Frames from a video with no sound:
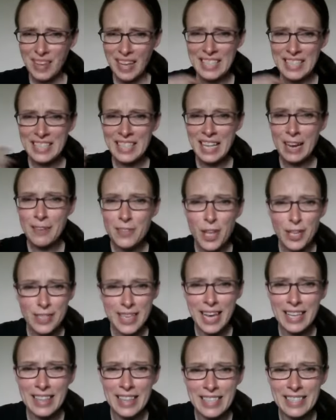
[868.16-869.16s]
instead of
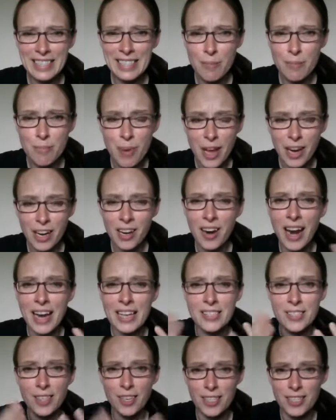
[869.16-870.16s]
sauteing things in butter,
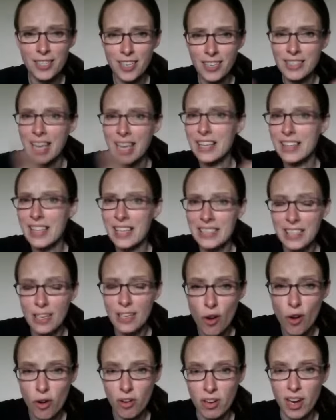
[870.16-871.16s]
I started sauteing things in
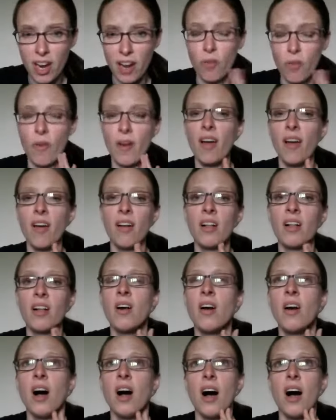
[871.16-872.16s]
coconut
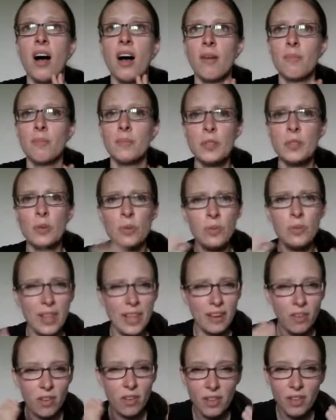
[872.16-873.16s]
oil. So
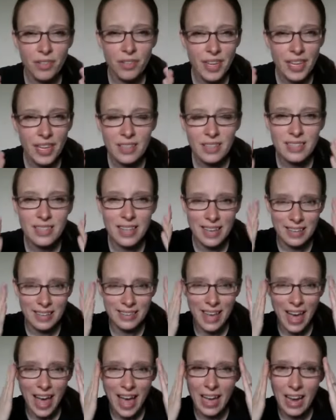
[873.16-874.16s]
little things like
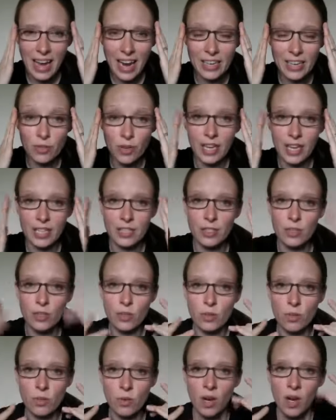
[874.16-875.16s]
that, I tried
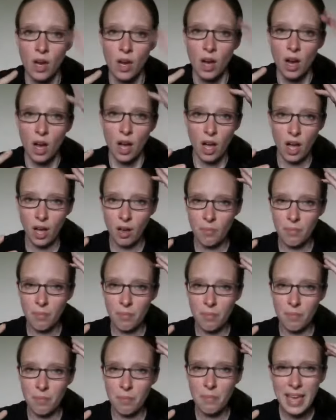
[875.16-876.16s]
to
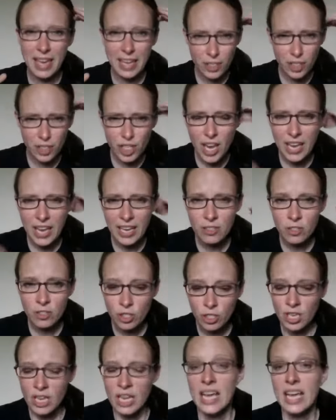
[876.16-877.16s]
make a
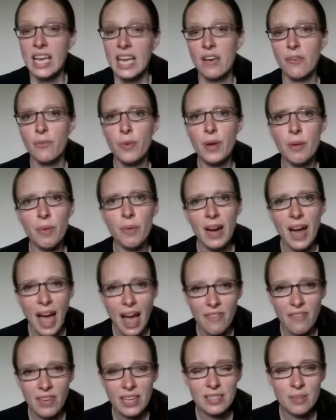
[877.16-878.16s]
change. If we were
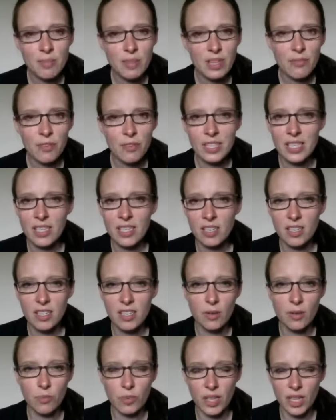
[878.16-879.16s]
having something for dinner
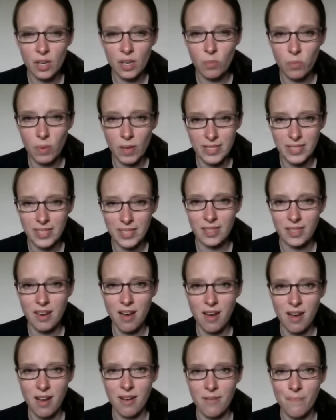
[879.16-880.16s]
that really wasn't
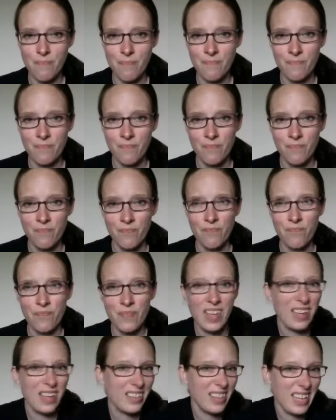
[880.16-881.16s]

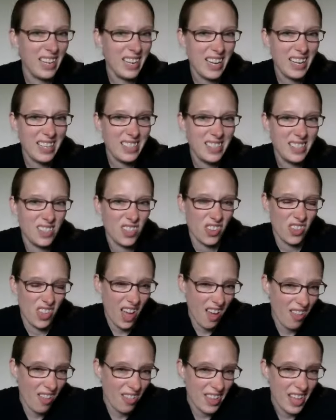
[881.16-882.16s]
the cleanest or the
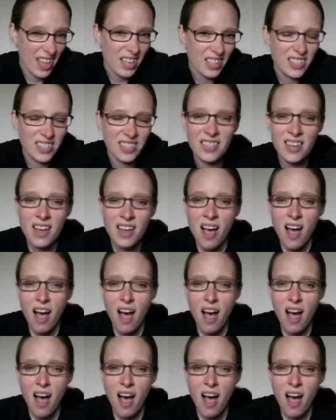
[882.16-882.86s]
healthiest,